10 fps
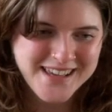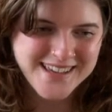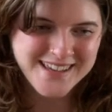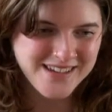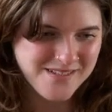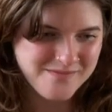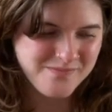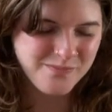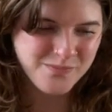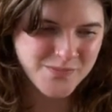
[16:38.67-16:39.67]

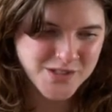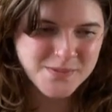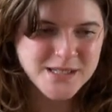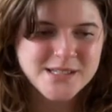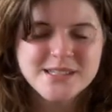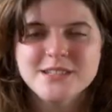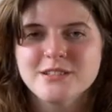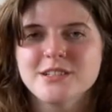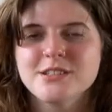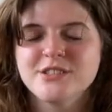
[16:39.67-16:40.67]
um, just because it
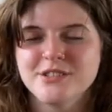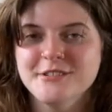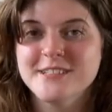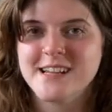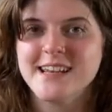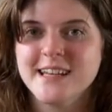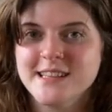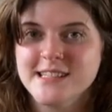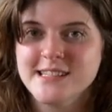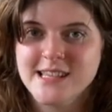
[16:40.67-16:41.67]
looked so stunning in
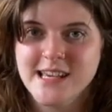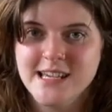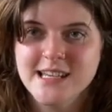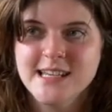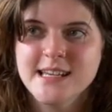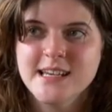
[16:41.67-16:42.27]
the skein.